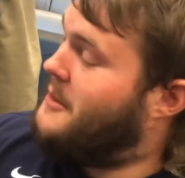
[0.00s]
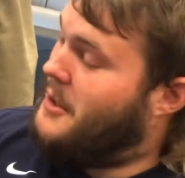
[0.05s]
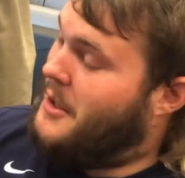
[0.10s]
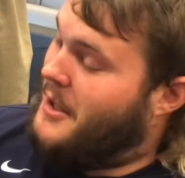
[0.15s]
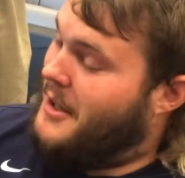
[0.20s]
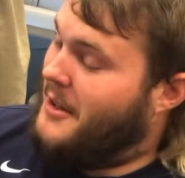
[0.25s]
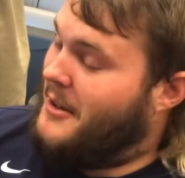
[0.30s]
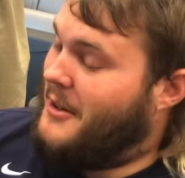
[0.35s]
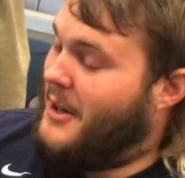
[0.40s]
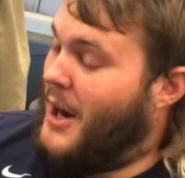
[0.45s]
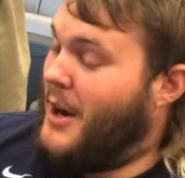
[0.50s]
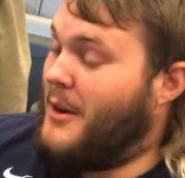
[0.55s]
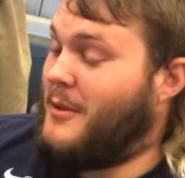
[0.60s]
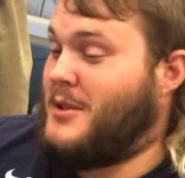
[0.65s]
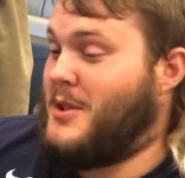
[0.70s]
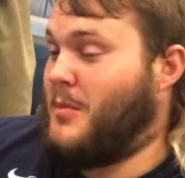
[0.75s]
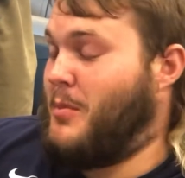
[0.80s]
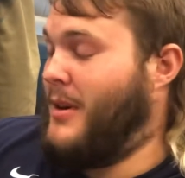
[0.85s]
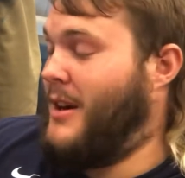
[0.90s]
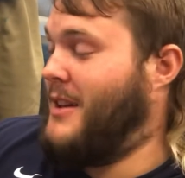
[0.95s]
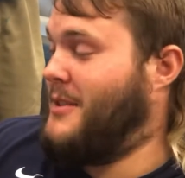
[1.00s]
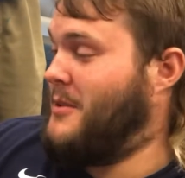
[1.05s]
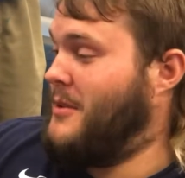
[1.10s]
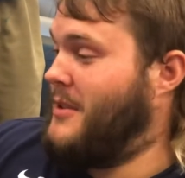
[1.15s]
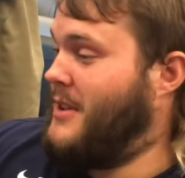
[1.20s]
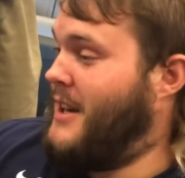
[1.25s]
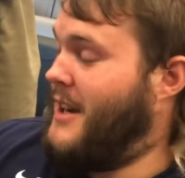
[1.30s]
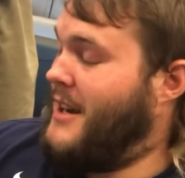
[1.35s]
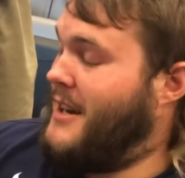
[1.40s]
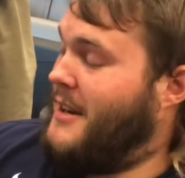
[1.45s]
No. I was surprised with
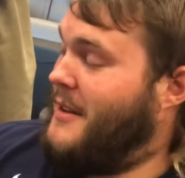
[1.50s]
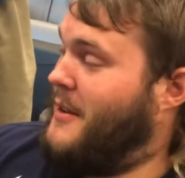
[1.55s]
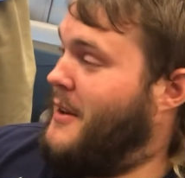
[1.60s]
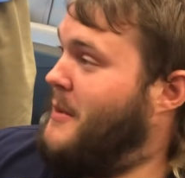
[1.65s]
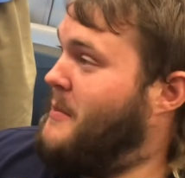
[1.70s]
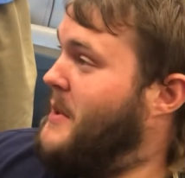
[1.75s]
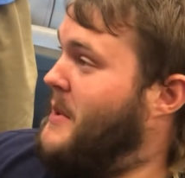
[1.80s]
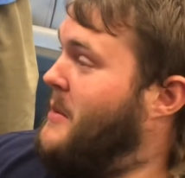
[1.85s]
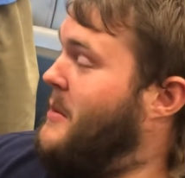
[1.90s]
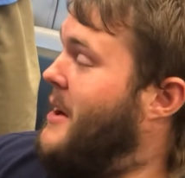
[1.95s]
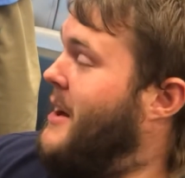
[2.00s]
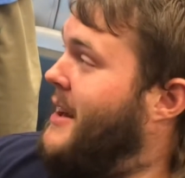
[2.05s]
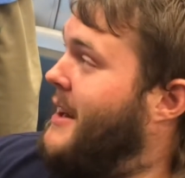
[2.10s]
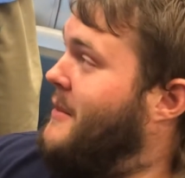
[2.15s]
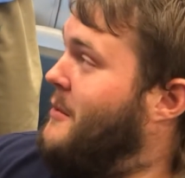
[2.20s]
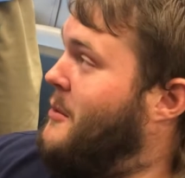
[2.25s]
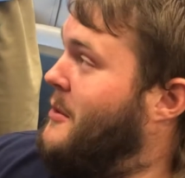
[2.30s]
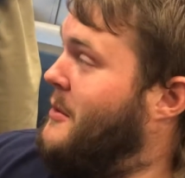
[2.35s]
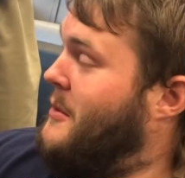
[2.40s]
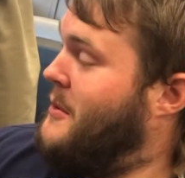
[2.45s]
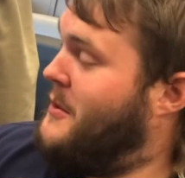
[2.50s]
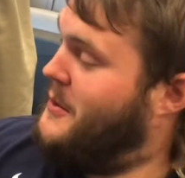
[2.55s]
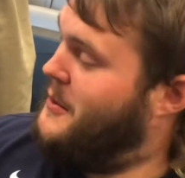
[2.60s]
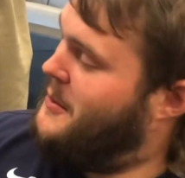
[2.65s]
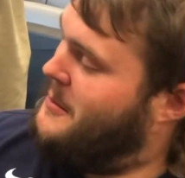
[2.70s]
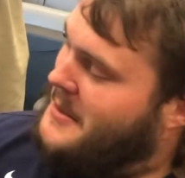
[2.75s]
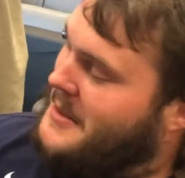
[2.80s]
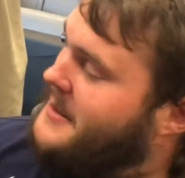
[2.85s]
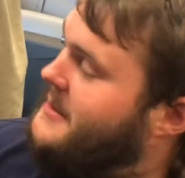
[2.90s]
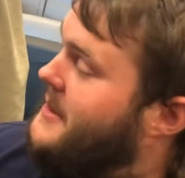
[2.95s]
that. I thought maybe I'd have one or
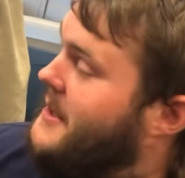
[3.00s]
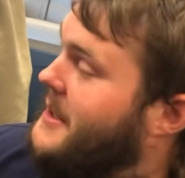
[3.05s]
two. But